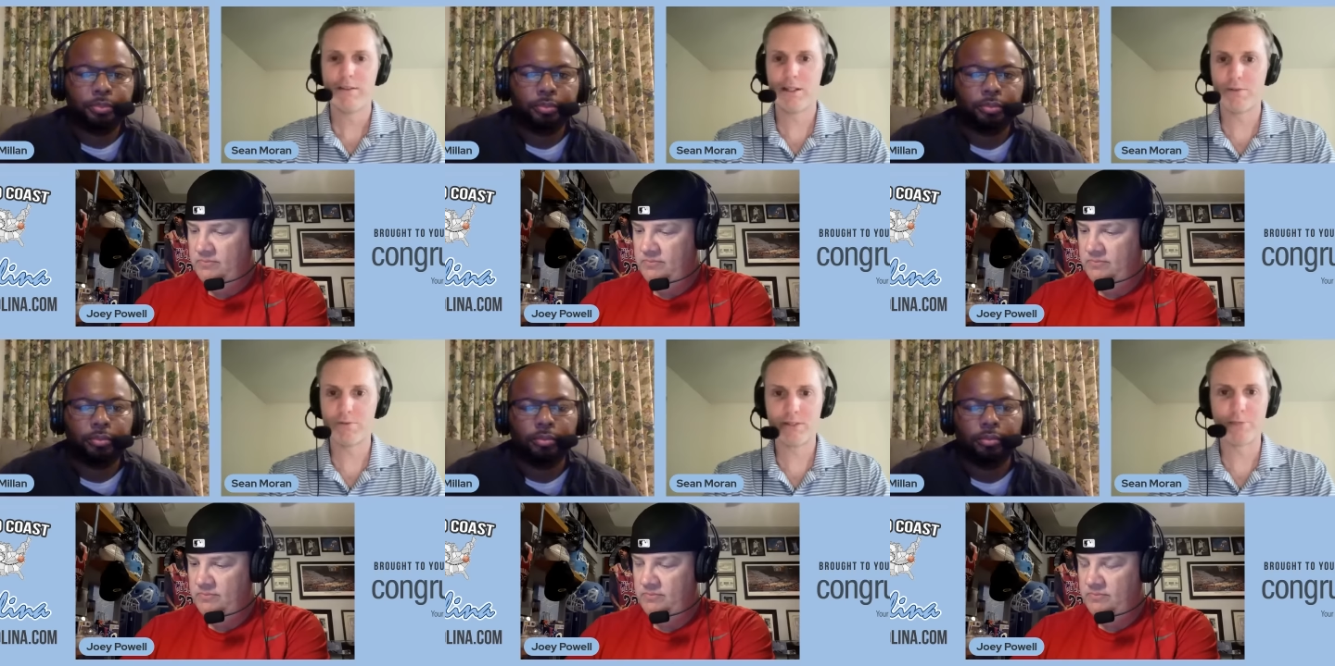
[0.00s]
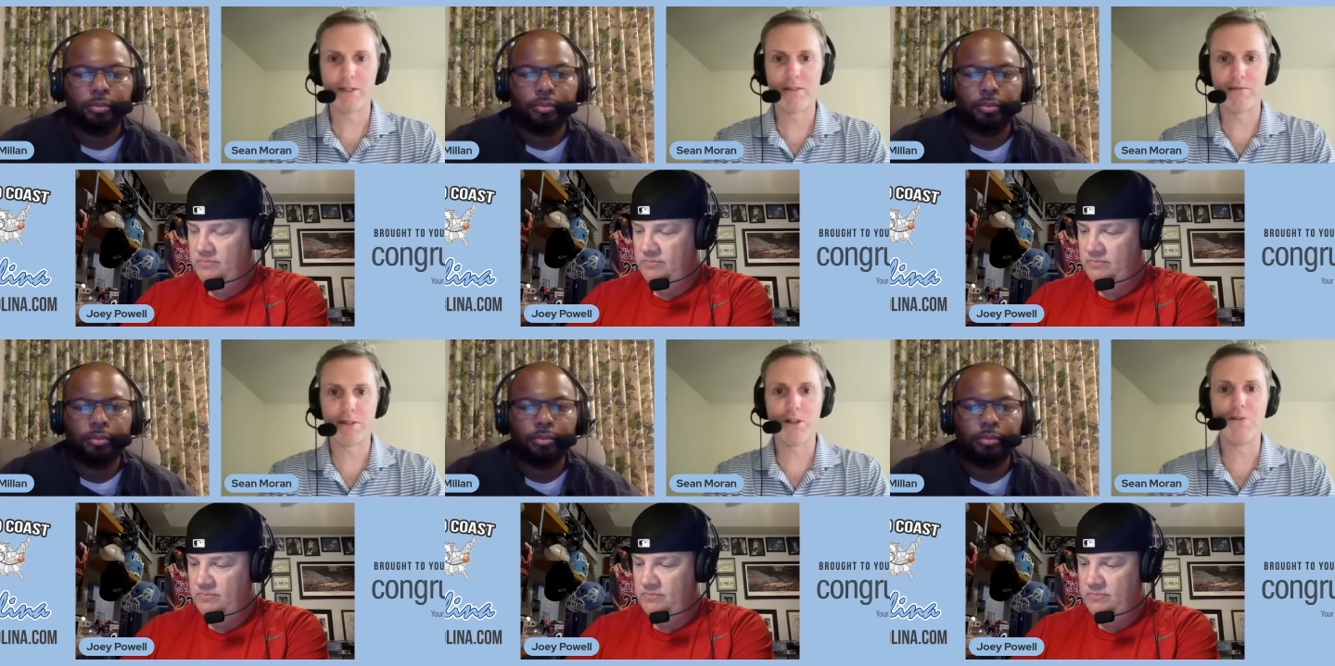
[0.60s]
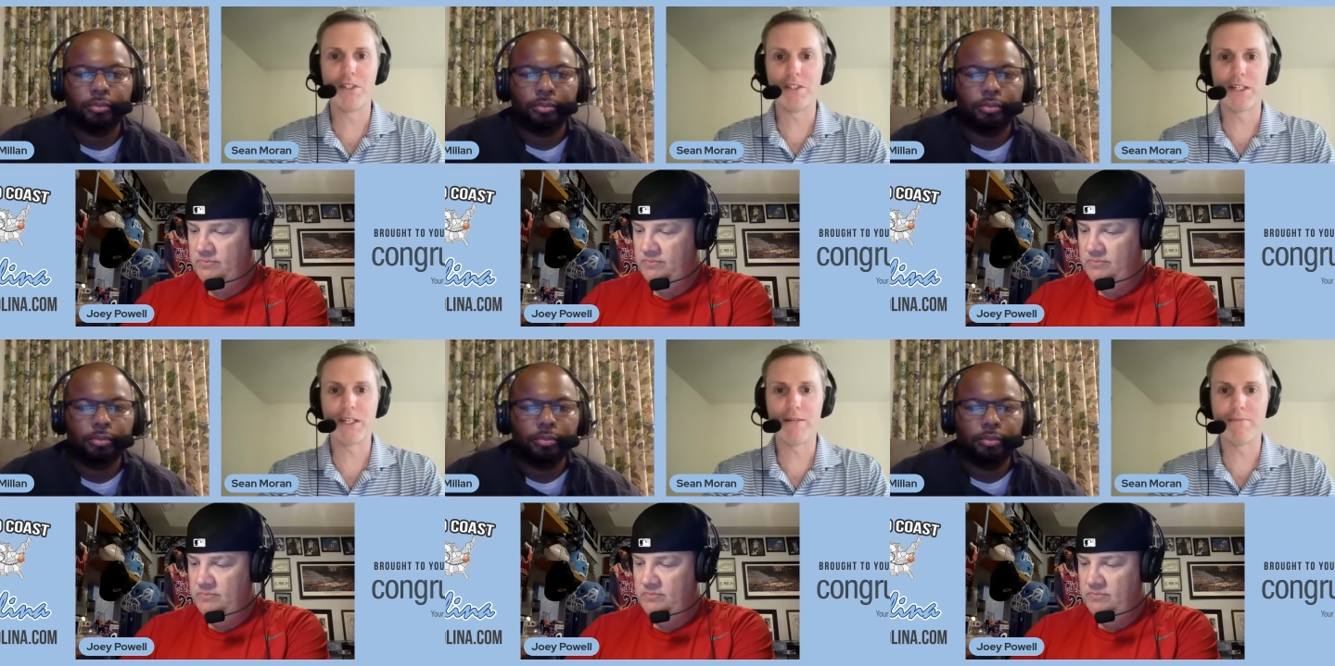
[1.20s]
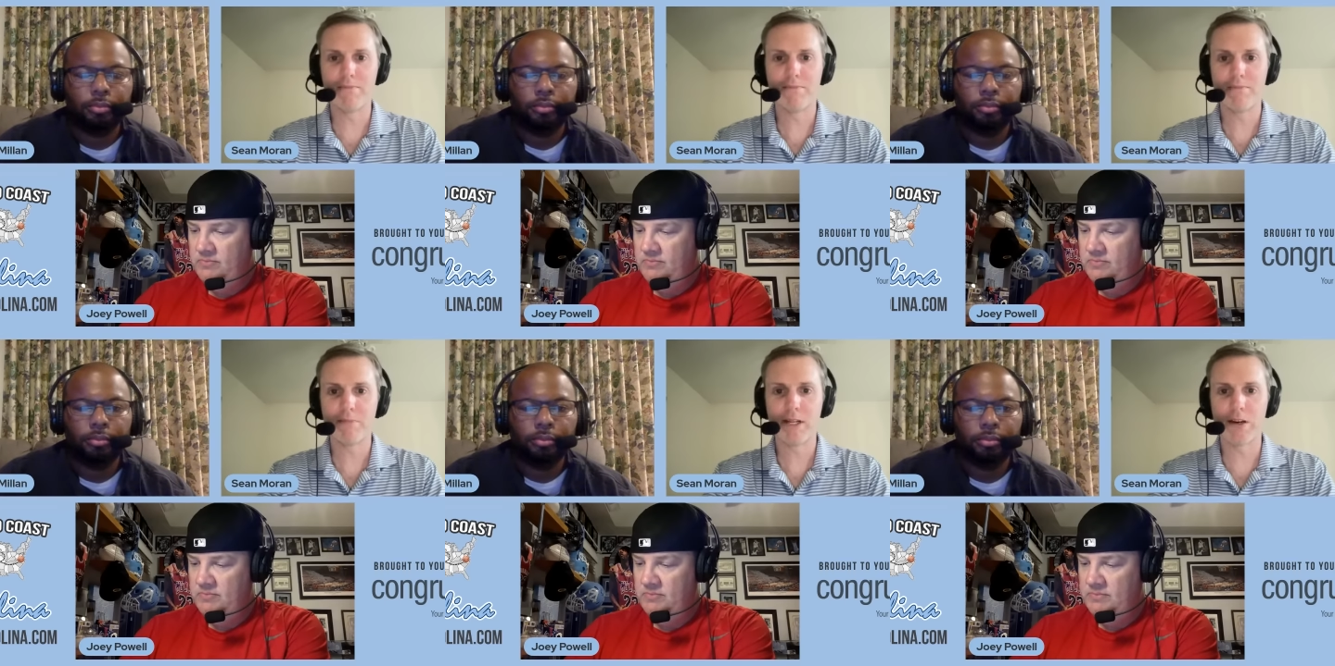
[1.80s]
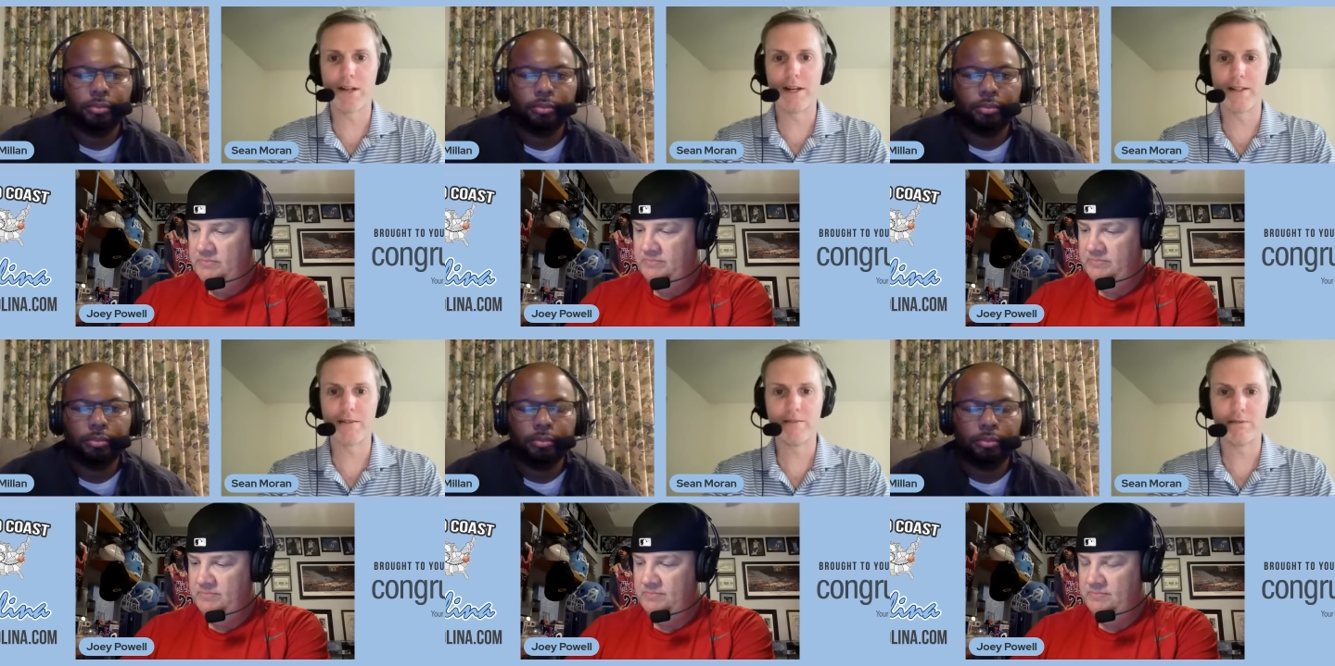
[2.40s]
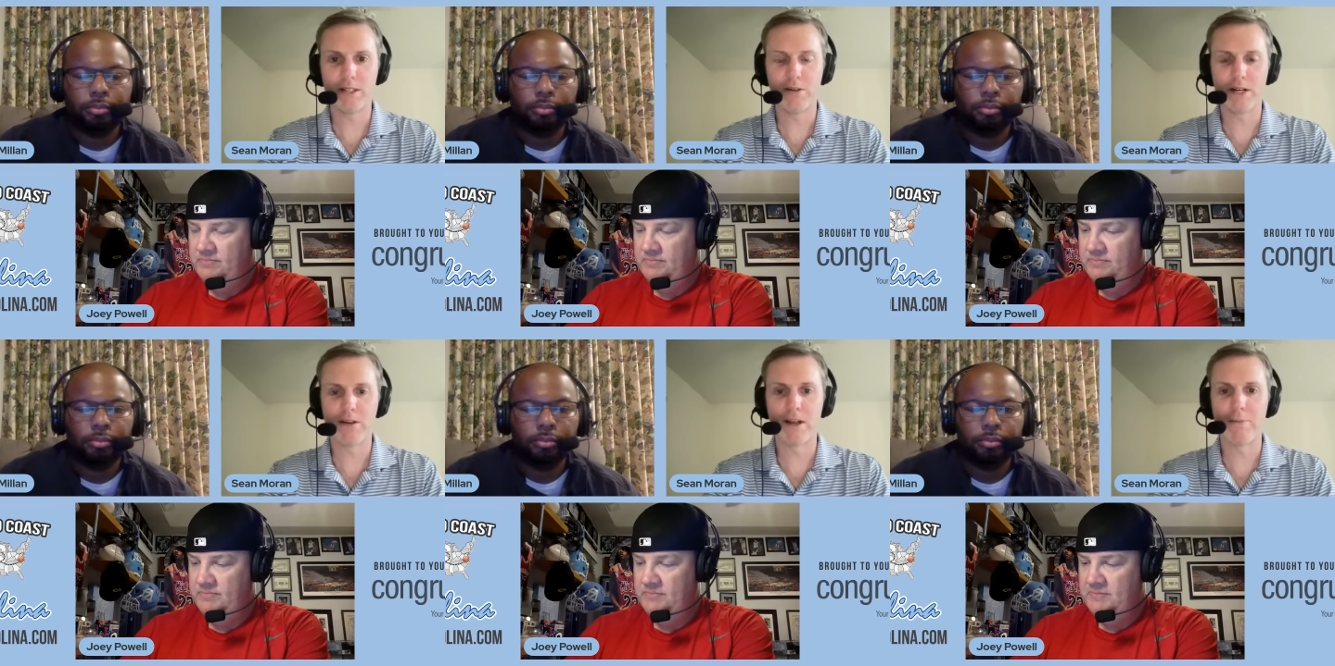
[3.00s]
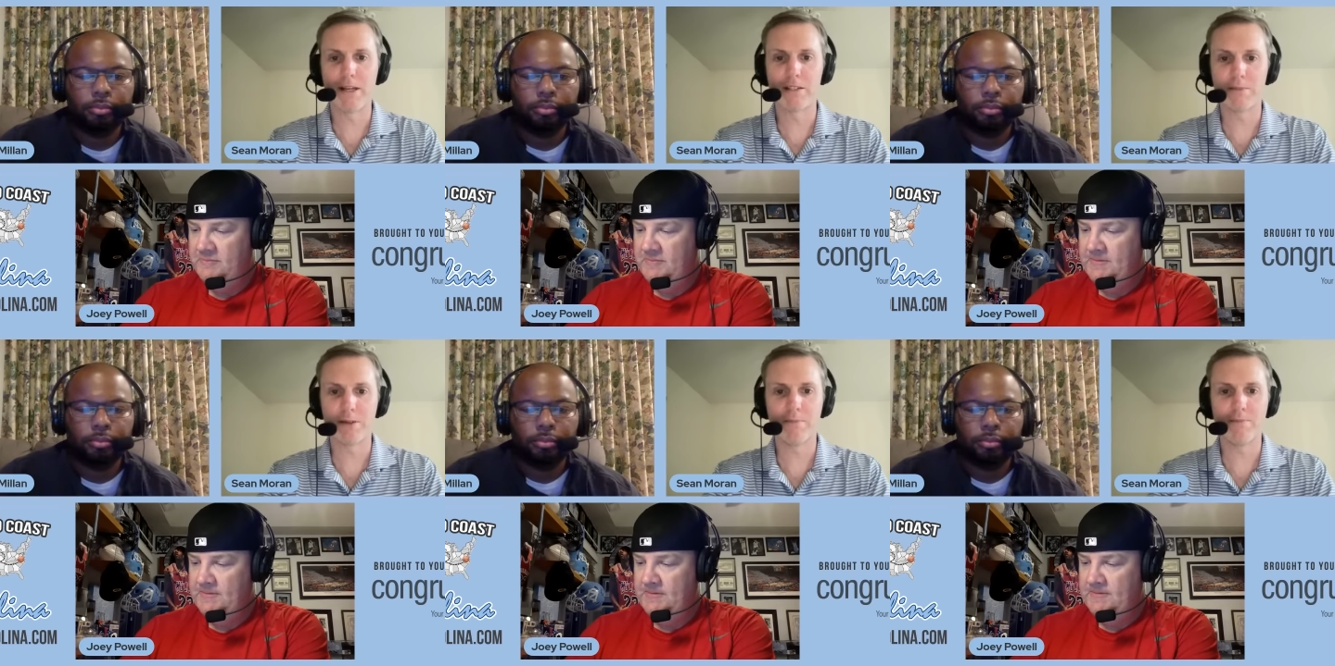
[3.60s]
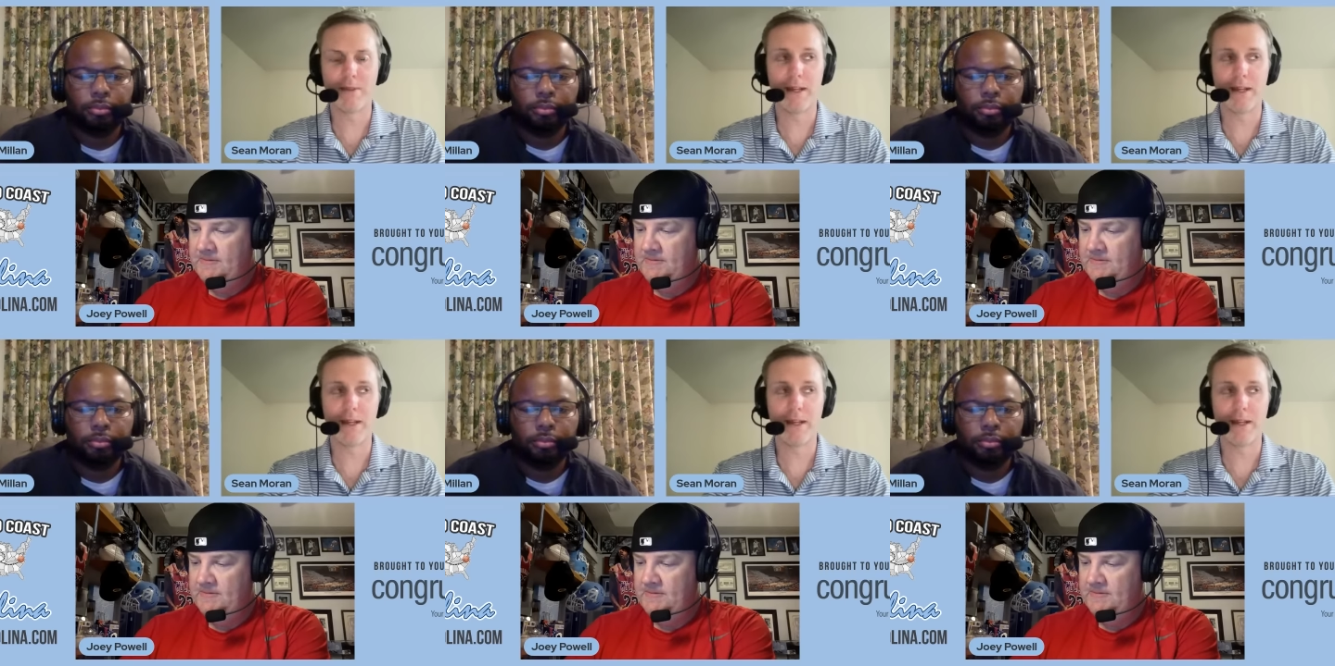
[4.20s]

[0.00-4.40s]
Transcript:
Speaker 1: you know, something you're used to seeing Carolina basketball.